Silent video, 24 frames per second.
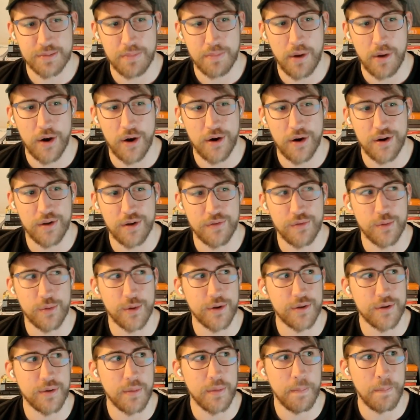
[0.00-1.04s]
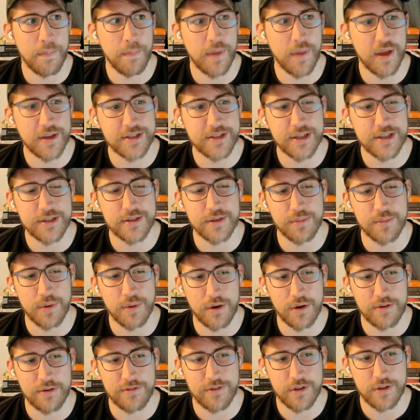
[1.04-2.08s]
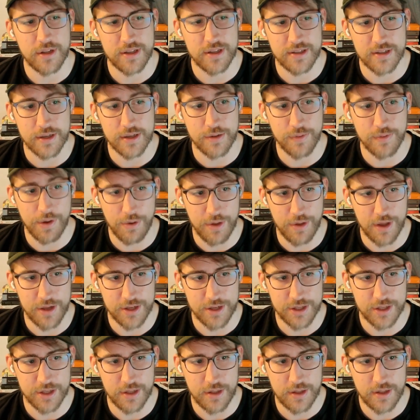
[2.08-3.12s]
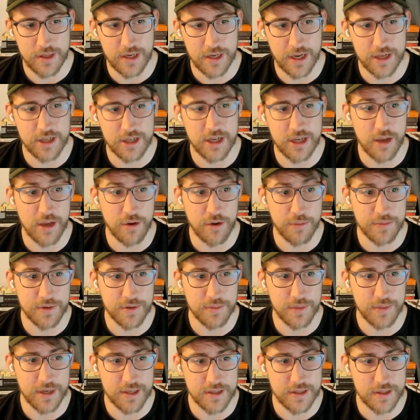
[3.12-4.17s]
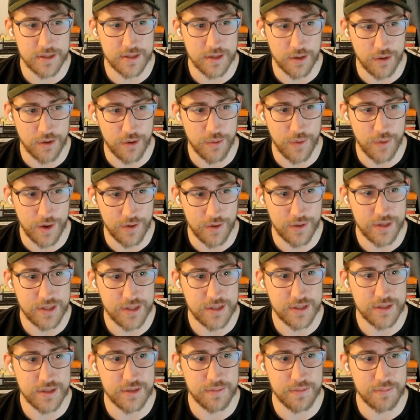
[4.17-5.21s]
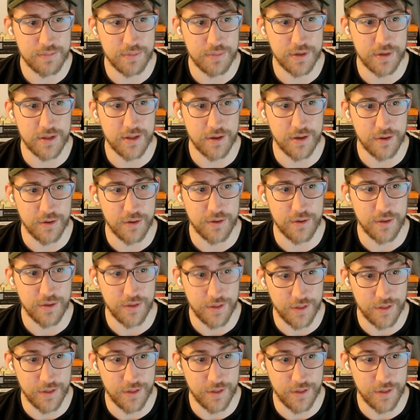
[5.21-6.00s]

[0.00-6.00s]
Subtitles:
part of what makes it so powerful is the query engine that actually optimizes your queries below